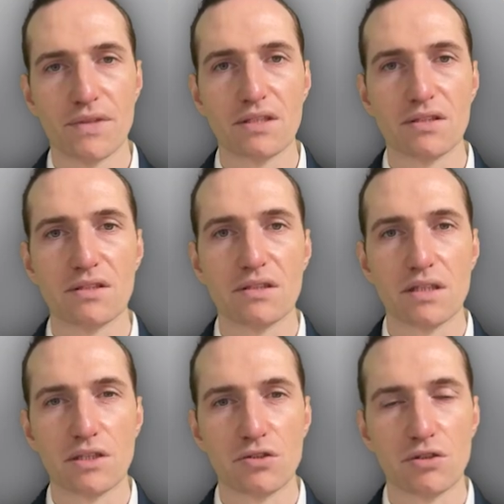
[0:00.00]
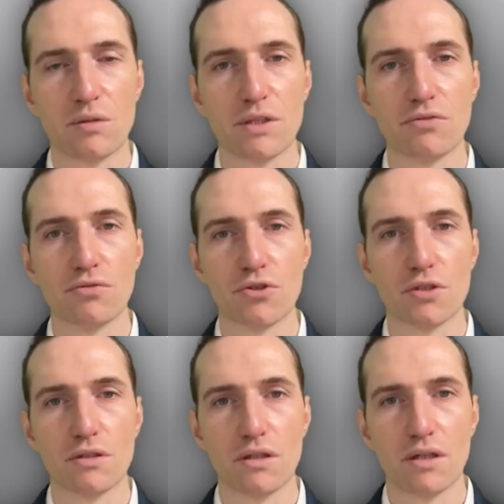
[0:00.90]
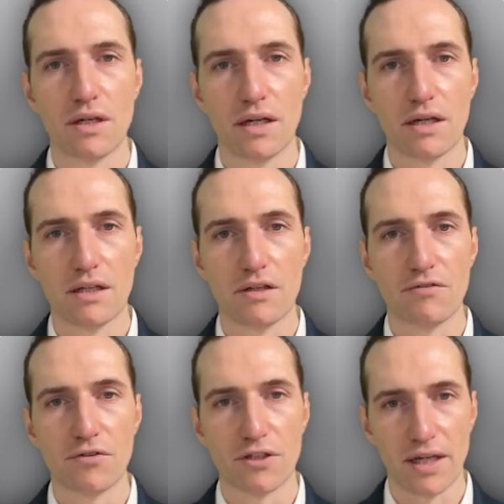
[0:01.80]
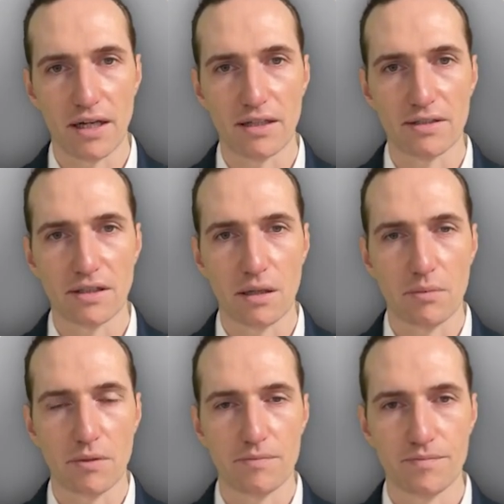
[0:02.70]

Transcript: This is extremely crucial if you're an AI startup.